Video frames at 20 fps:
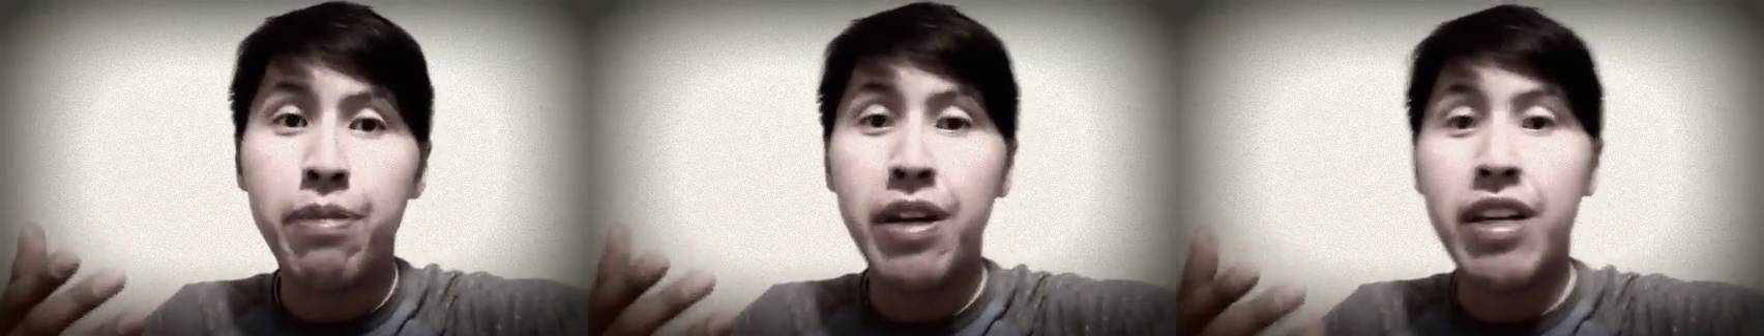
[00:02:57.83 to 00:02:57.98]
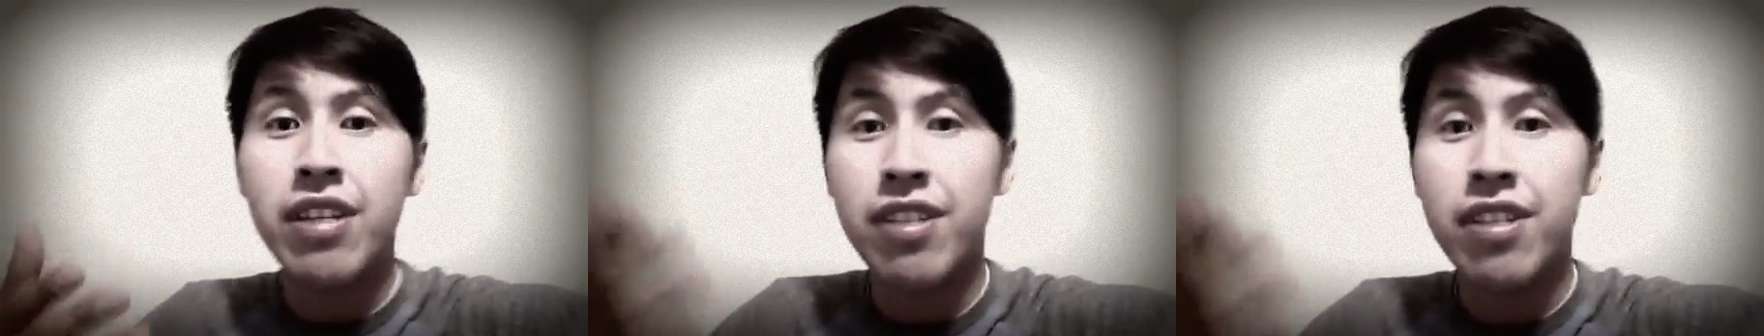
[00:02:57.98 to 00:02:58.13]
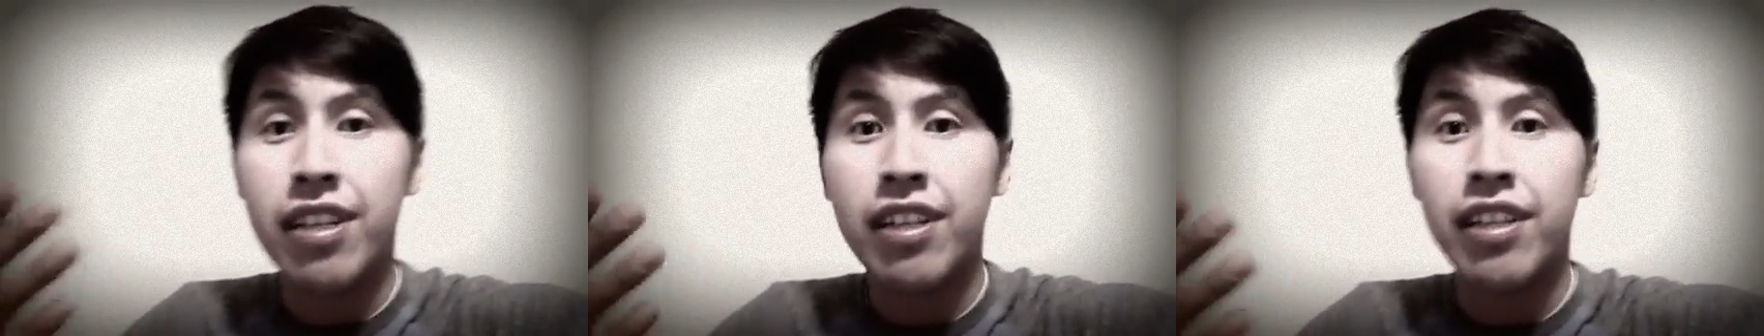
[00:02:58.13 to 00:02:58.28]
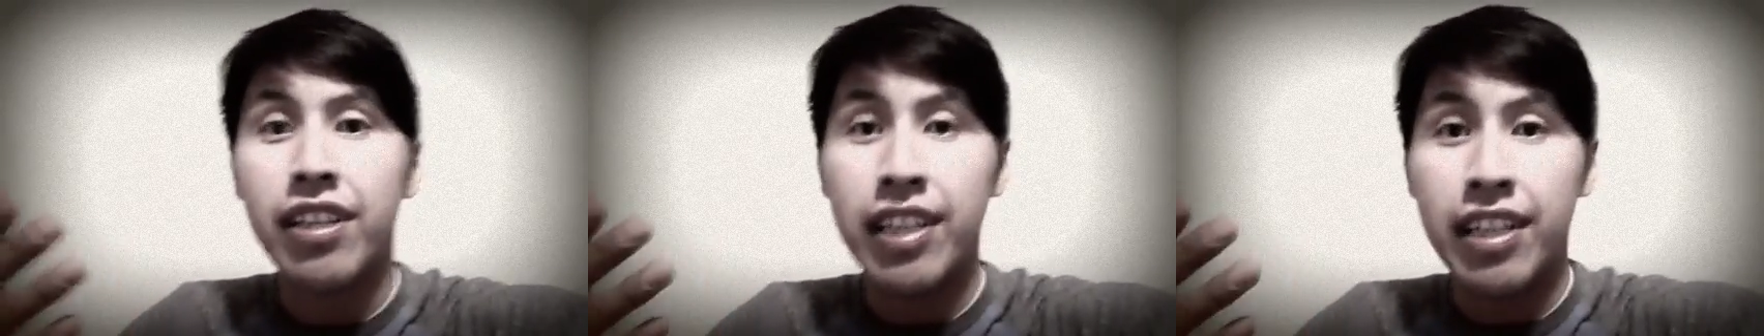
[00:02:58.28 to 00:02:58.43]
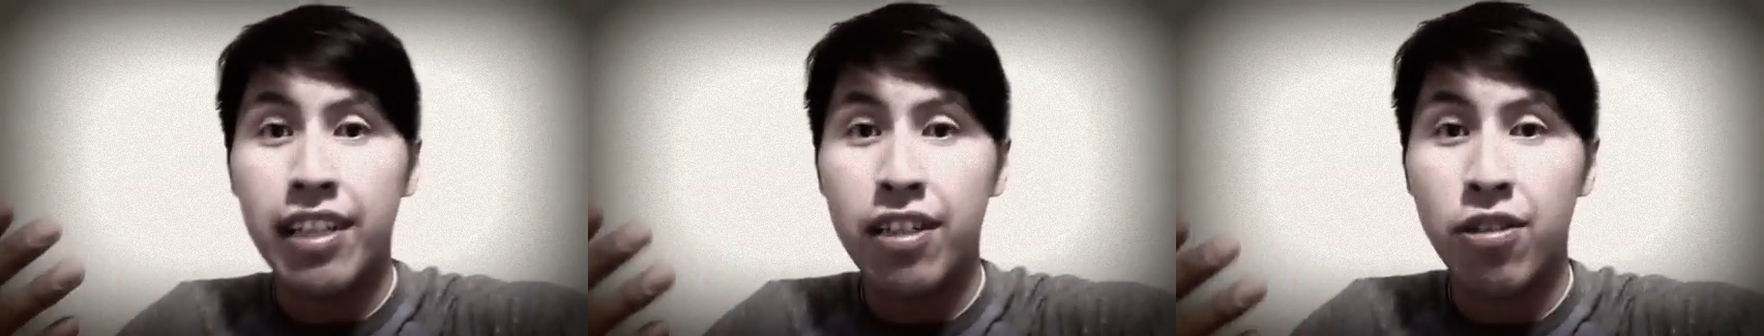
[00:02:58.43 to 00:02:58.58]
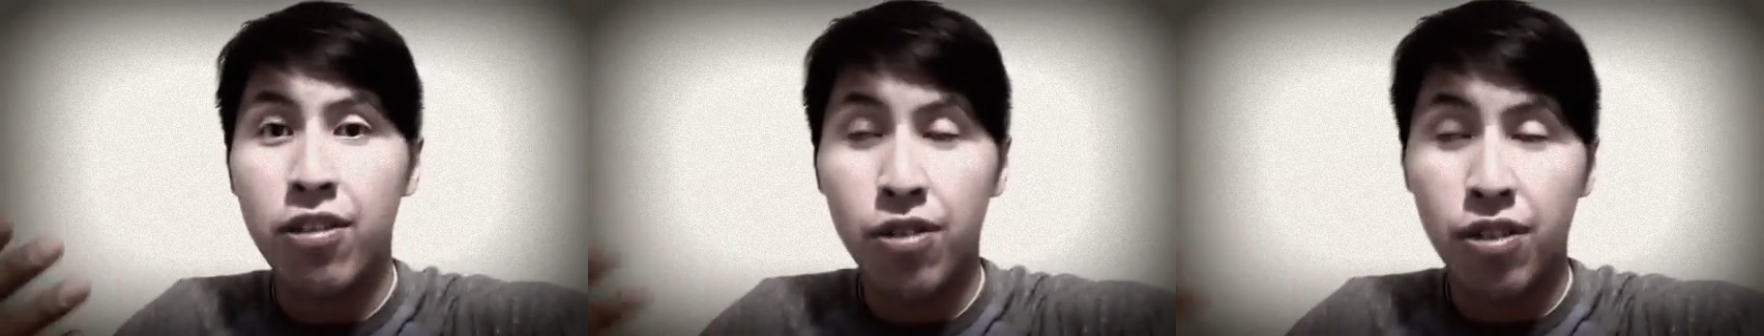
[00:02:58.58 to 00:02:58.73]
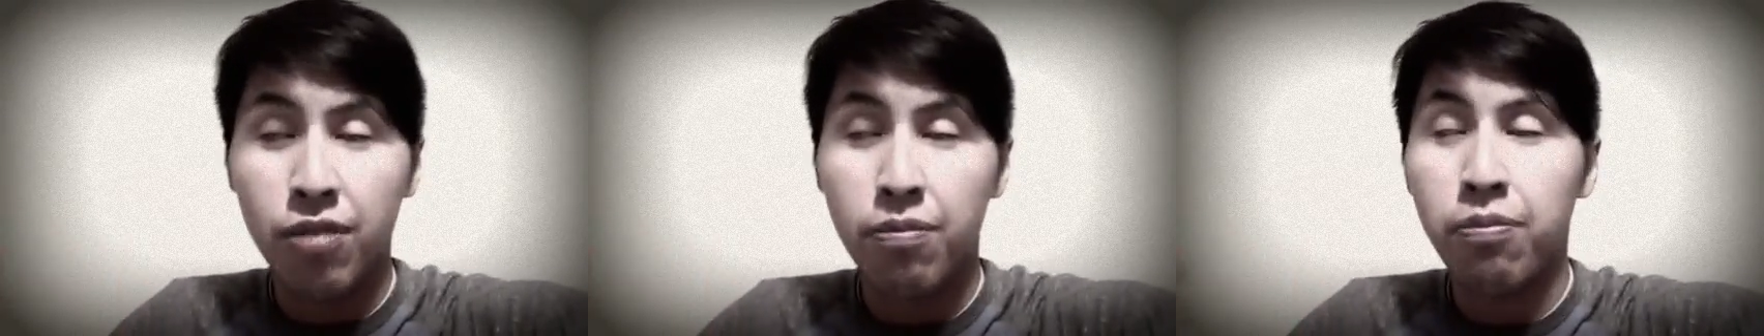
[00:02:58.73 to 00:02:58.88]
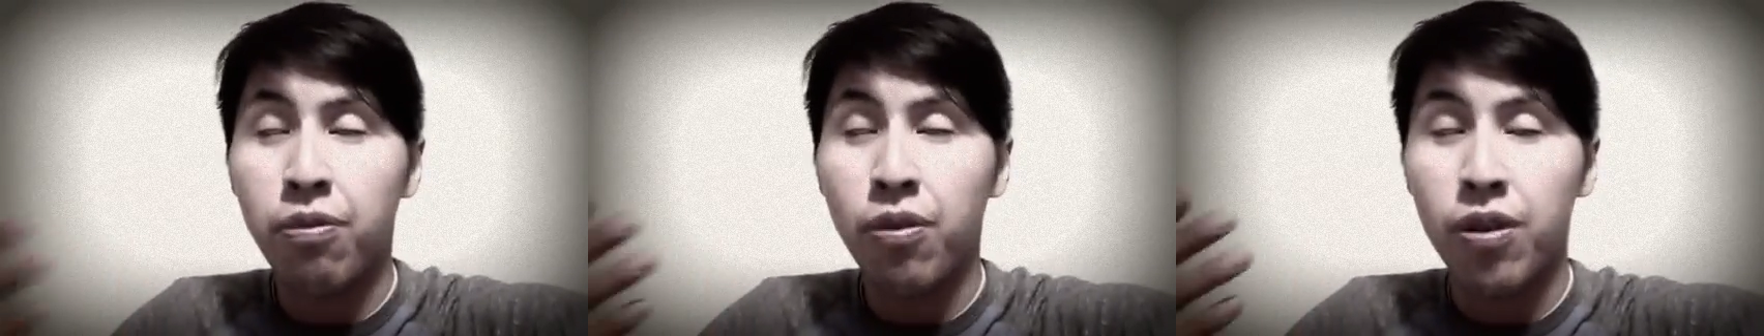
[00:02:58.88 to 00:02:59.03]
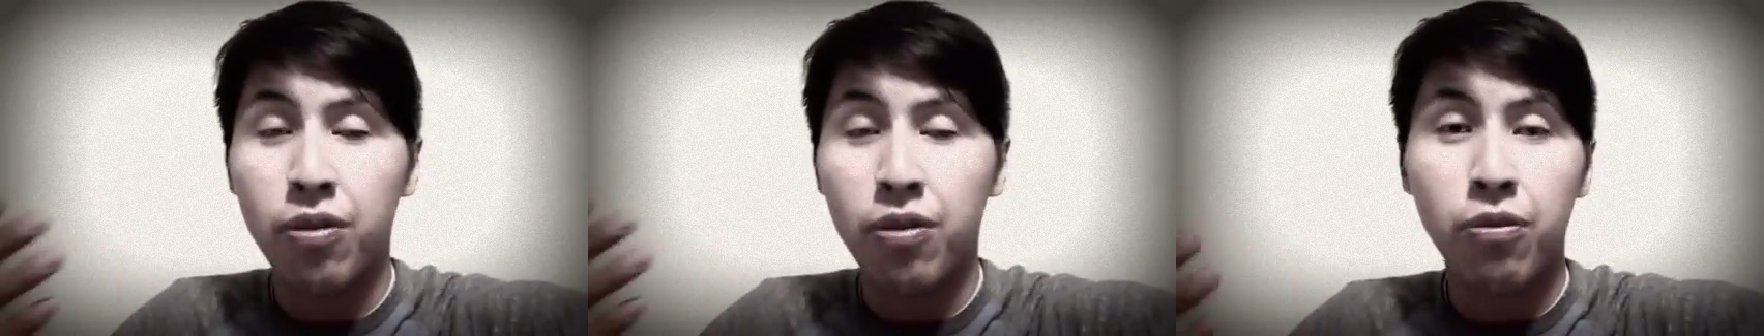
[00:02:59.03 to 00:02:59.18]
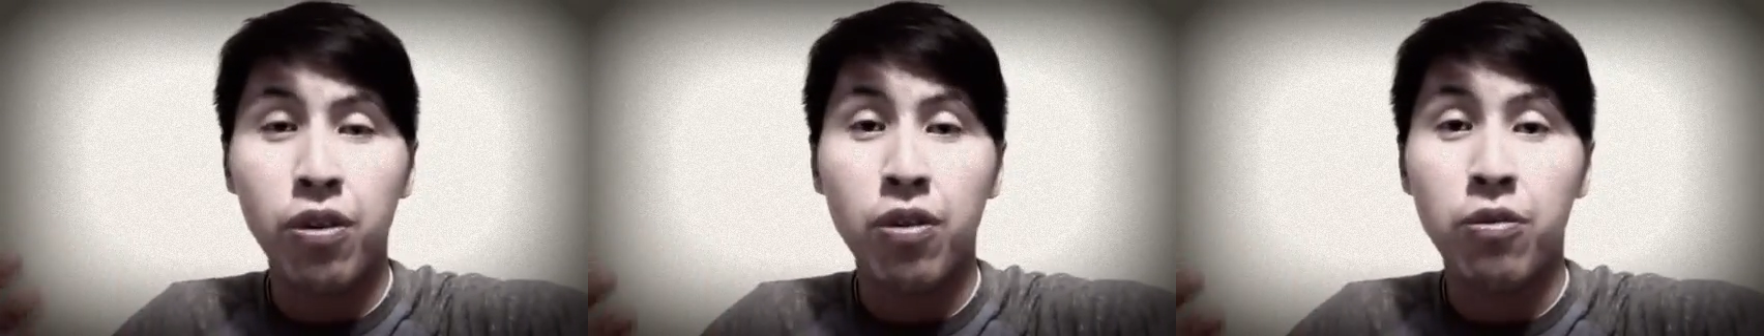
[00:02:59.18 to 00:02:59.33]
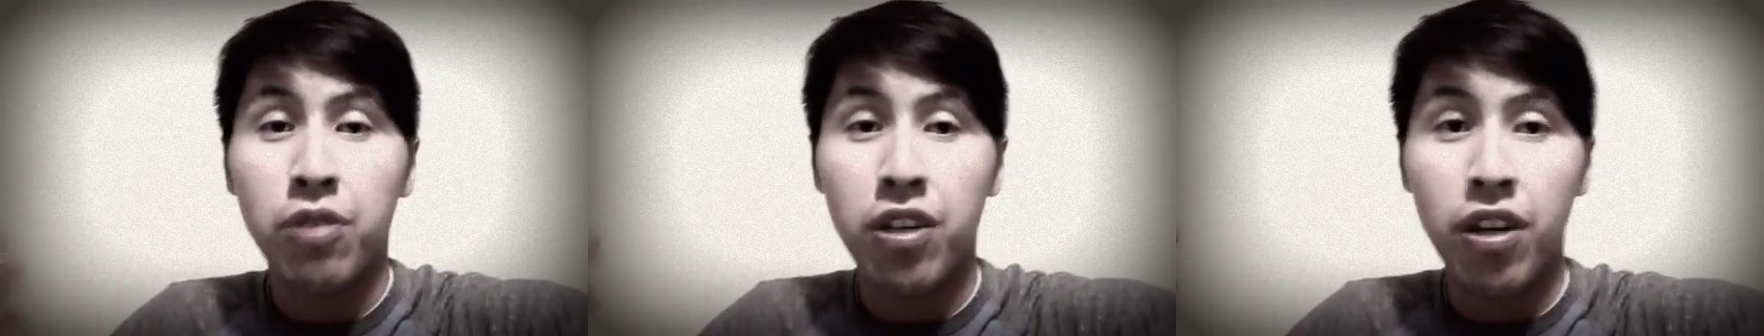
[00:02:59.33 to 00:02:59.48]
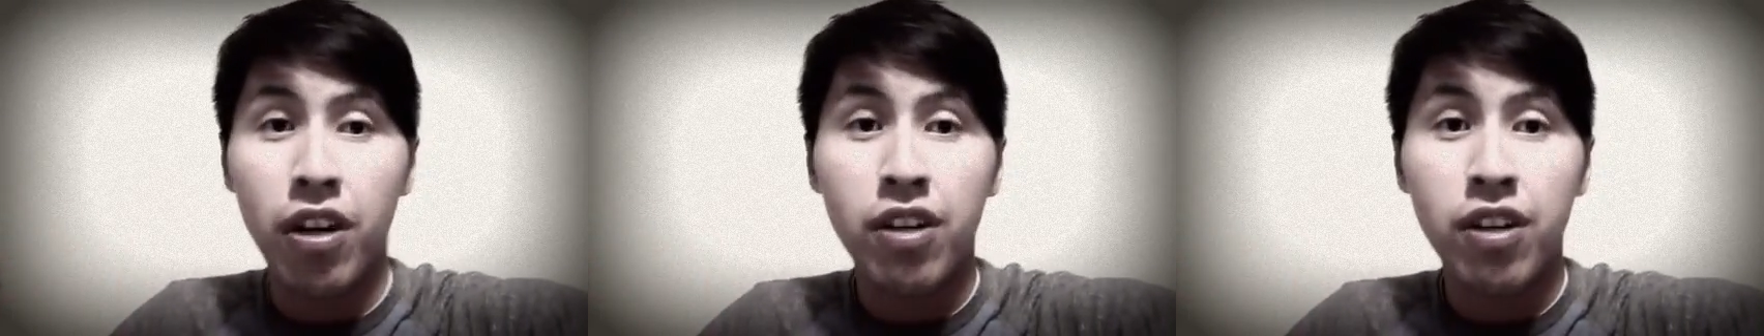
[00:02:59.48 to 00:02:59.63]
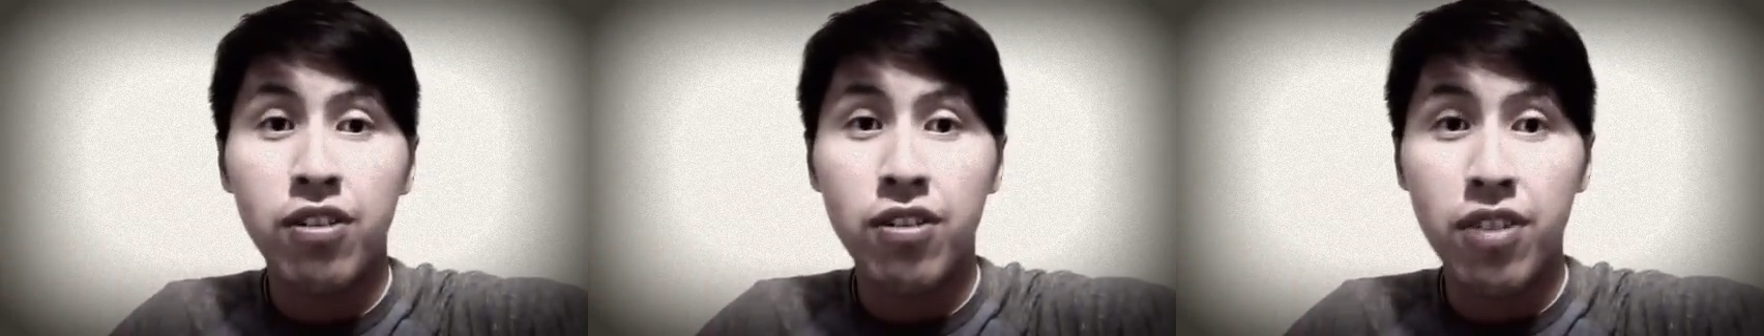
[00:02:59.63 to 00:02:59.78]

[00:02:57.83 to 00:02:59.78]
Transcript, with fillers: basically to the point where we are